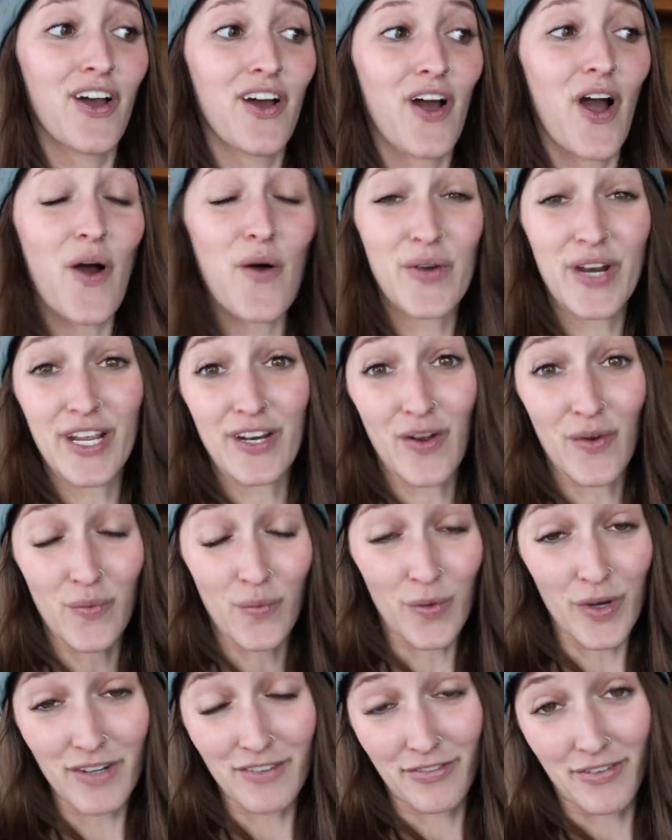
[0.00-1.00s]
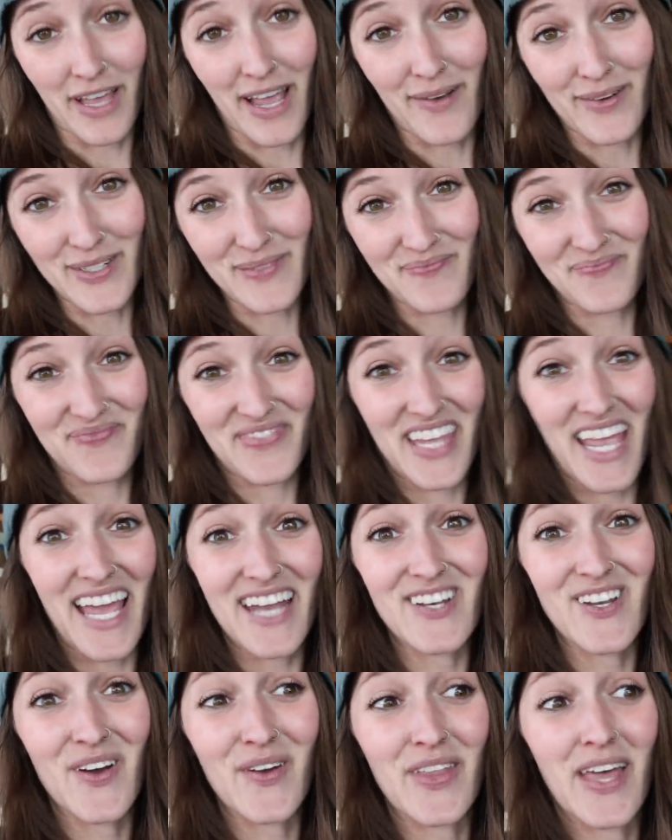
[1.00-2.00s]
hone in on one flower
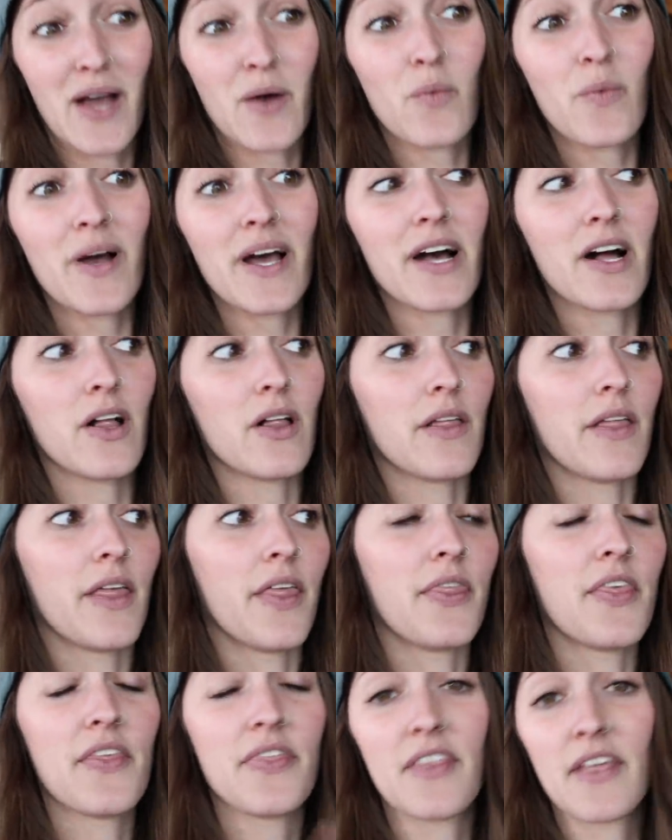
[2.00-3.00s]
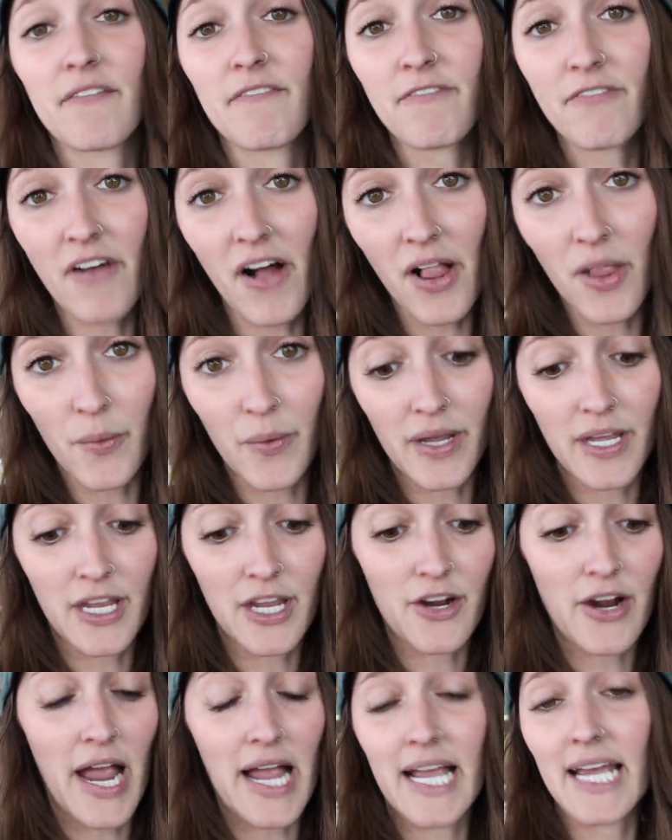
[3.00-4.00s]
and know that well, then the following
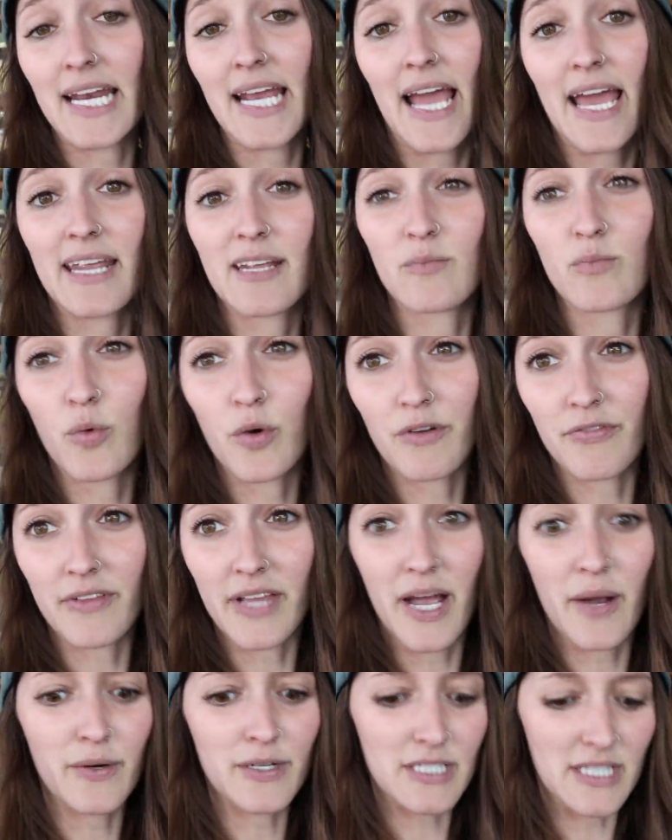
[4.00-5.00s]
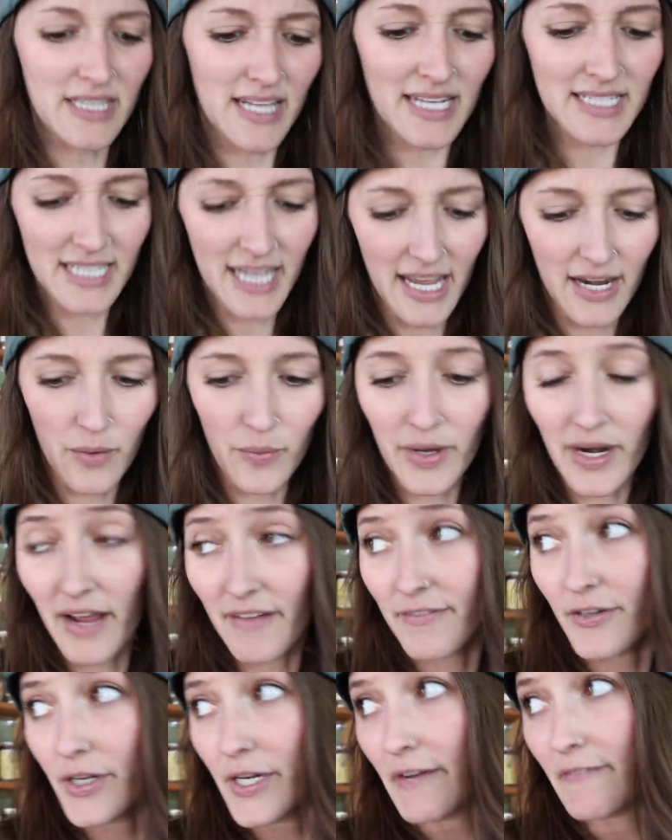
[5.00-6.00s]
year I can add in more flowers. And that's kind of what I
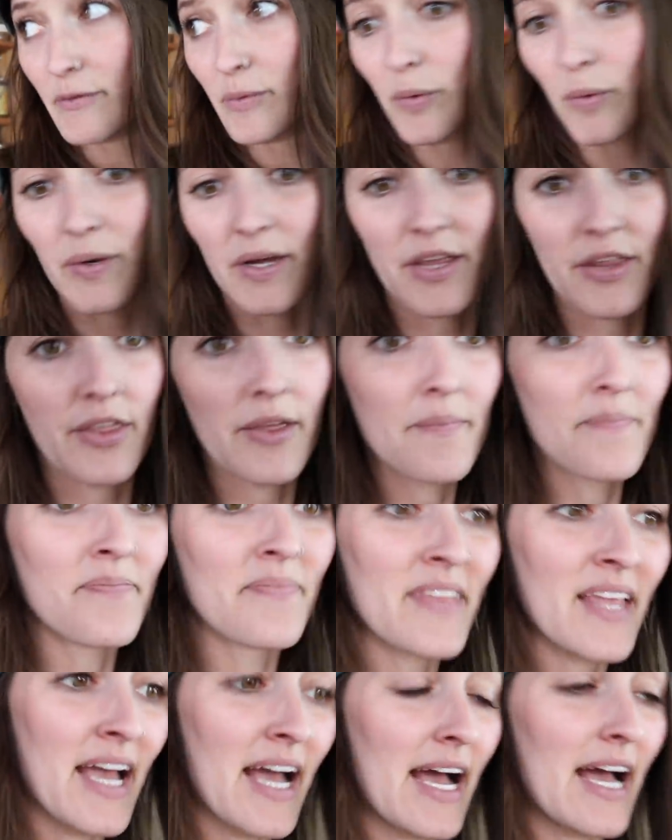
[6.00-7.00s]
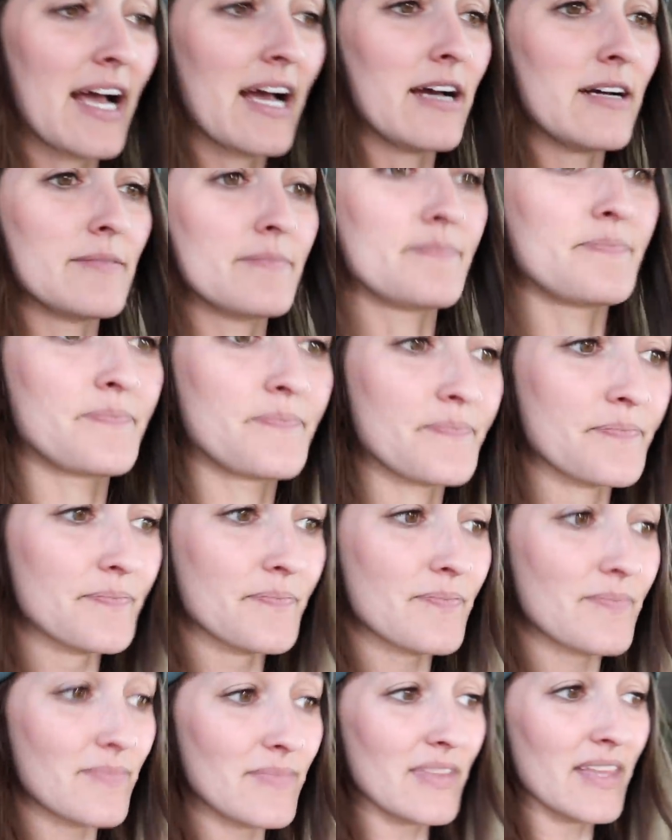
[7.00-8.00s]
feel comfortable with. Um,
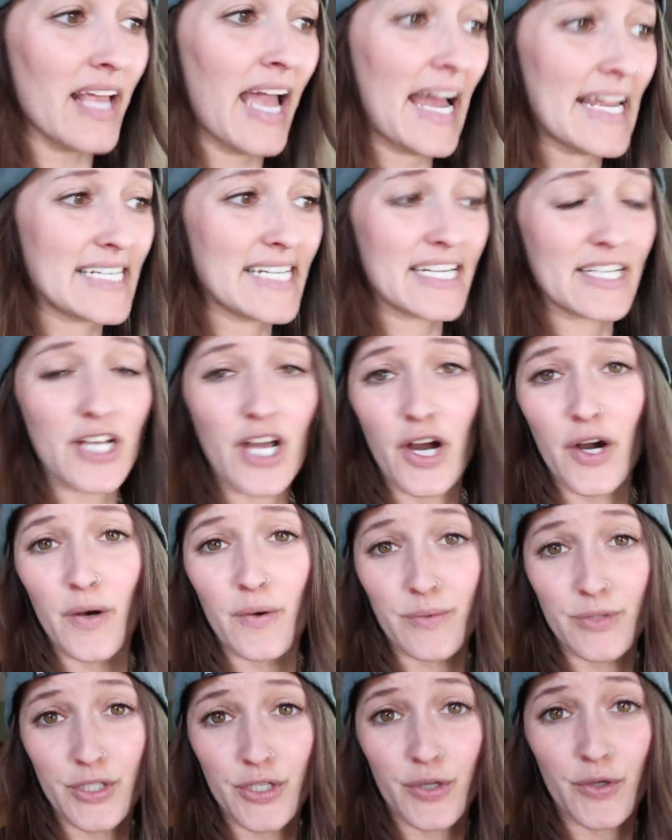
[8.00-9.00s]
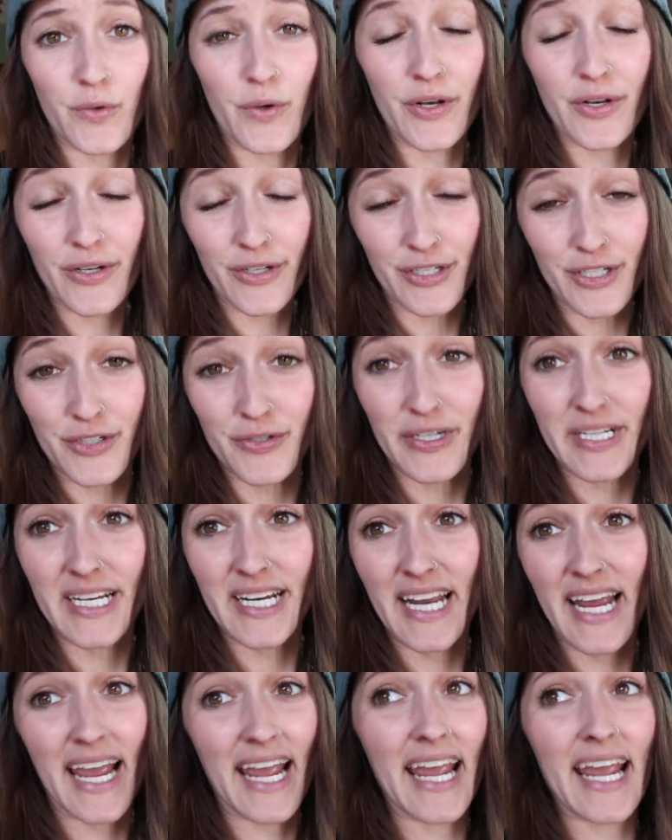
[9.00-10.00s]
I did go to a nursery
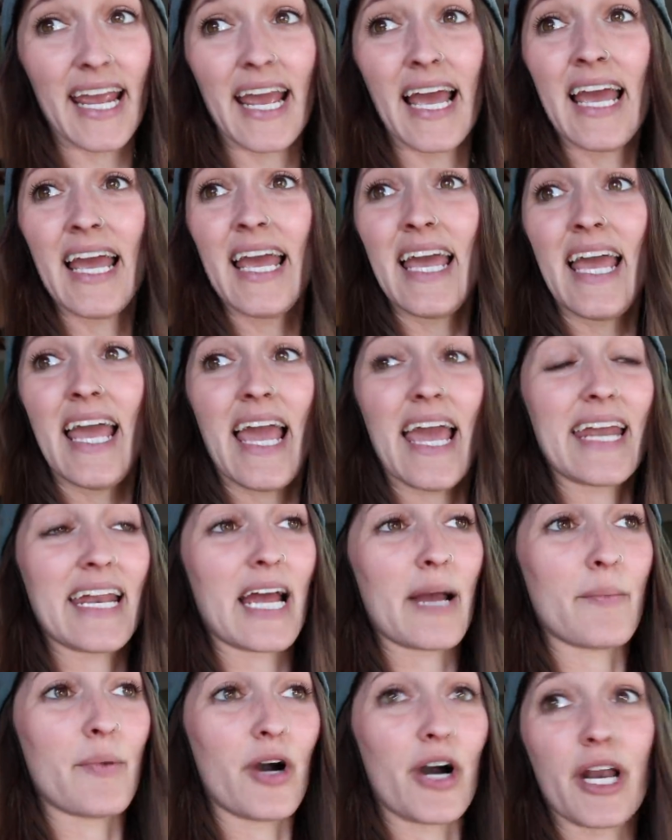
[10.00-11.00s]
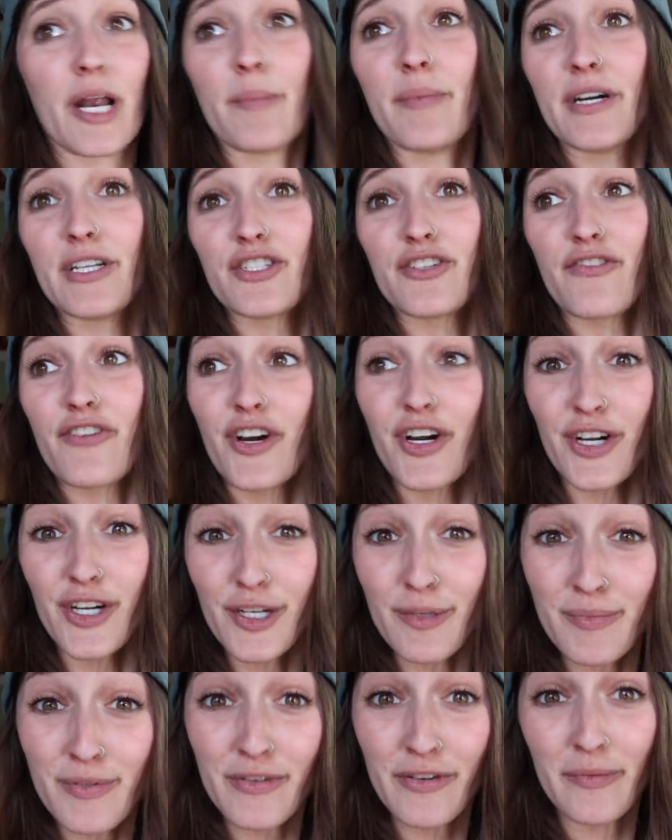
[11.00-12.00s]
today and I bought a bunch of
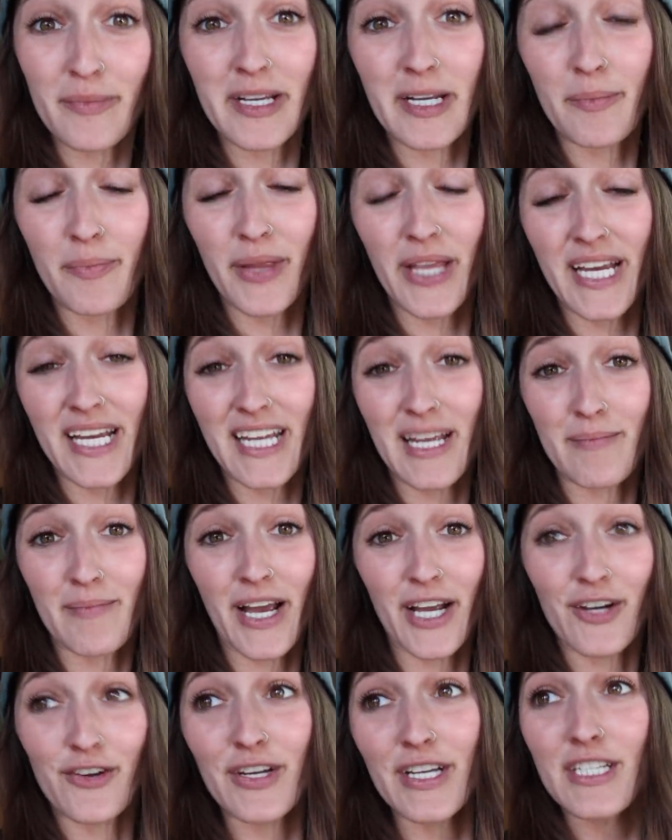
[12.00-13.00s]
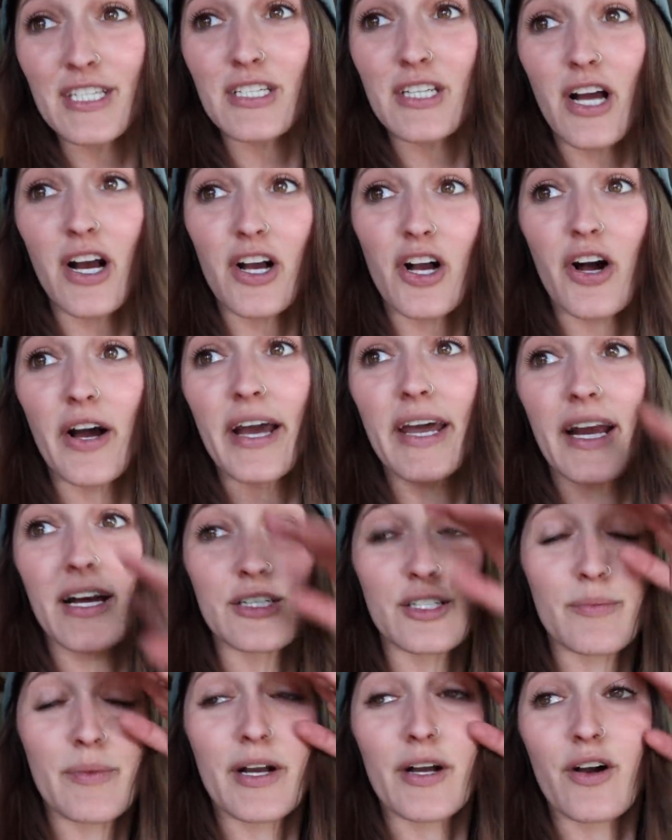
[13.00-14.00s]
herbs for me to plant in my Greenstalk. I'll head out
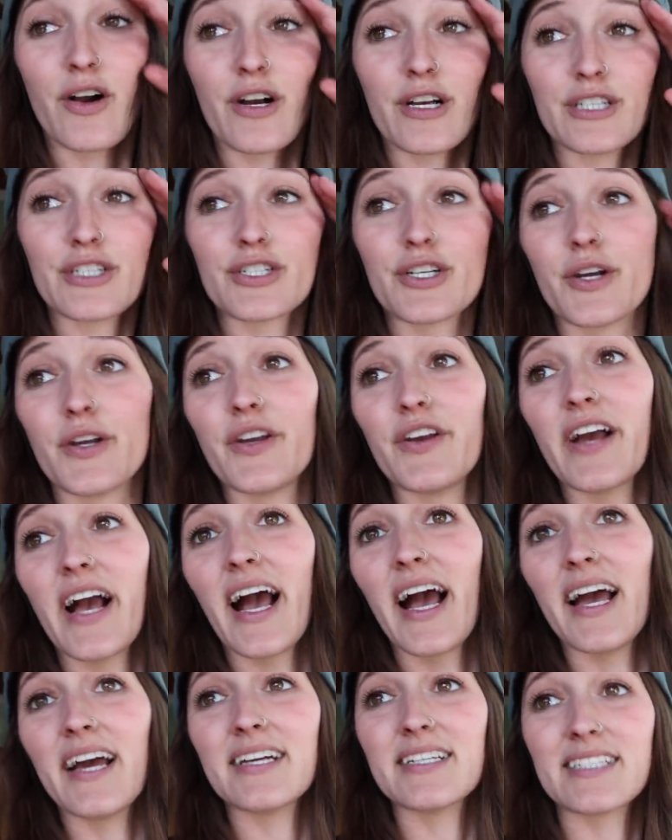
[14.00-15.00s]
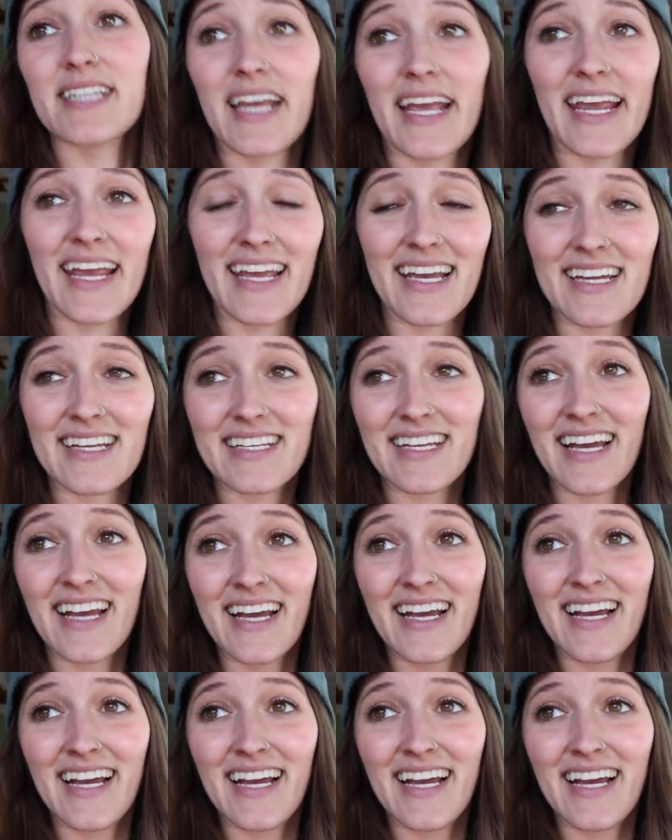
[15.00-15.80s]
to my car and show you guys. And